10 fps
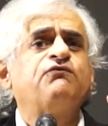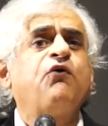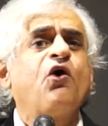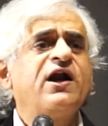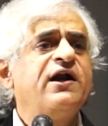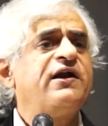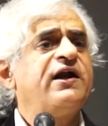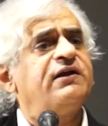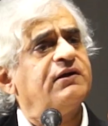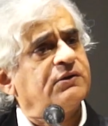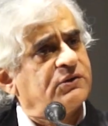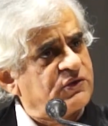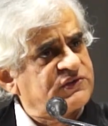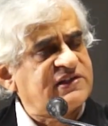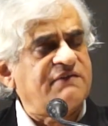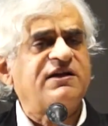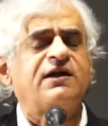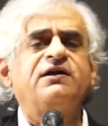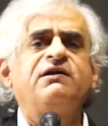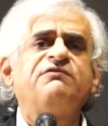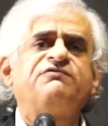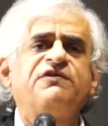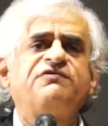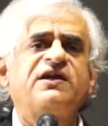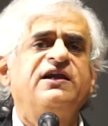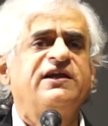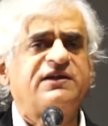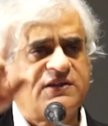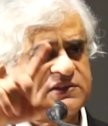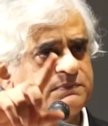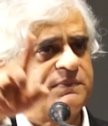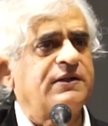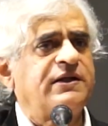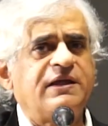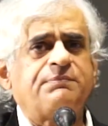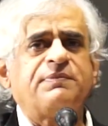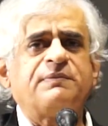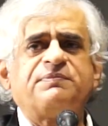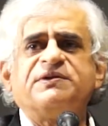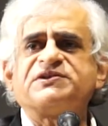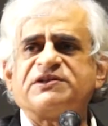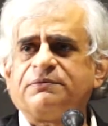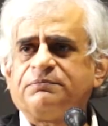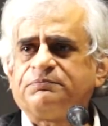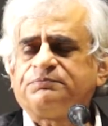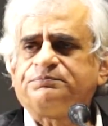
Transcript: 400 to 750 liters per day per person.